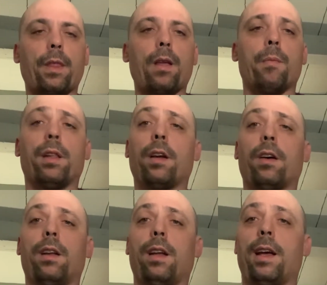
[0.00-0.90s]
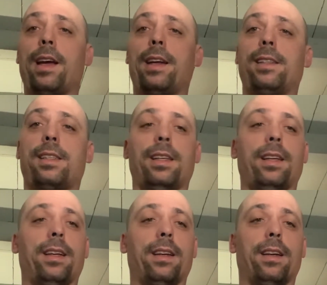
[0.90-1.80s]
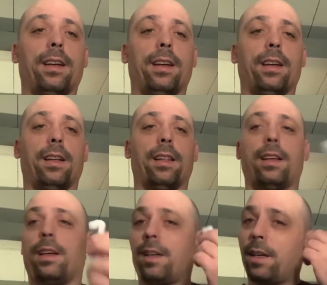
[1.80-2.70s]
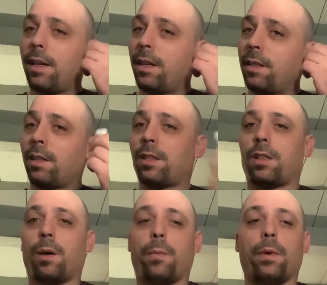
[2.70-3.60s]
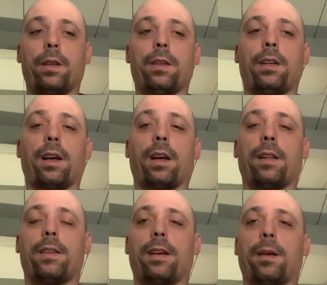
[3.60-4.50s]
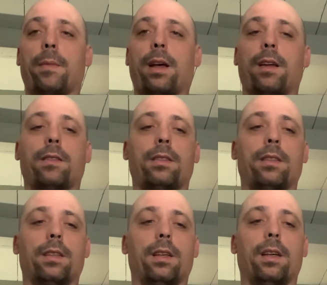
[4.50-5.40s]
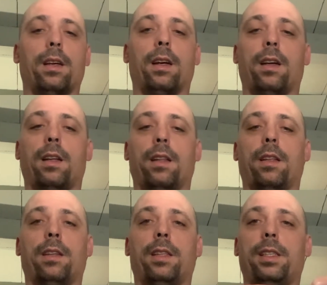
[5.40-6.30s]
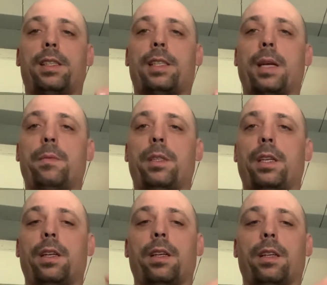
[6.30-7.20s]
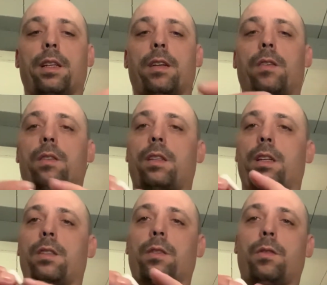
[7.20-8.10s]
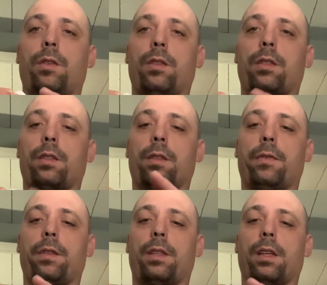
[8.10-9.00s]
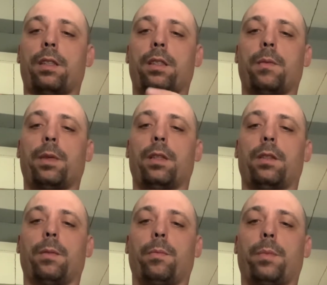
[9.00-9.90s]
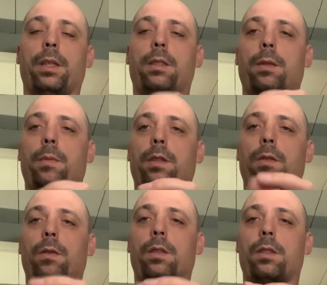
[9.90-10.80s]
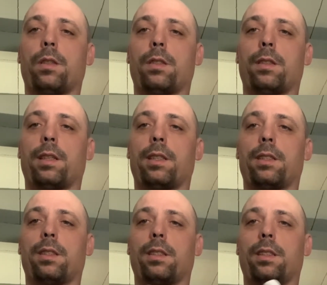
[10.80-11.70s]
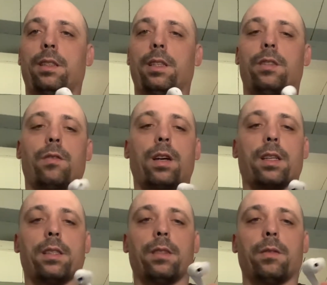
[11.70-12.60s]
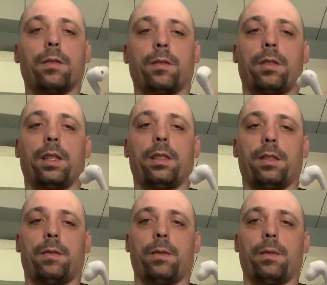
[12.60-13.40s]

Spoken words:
but they got ANC. They stop when you take them out. These stems here, they're all touch controls. So if you touch them and pinch them and do all sorts of things, you can change tracks and change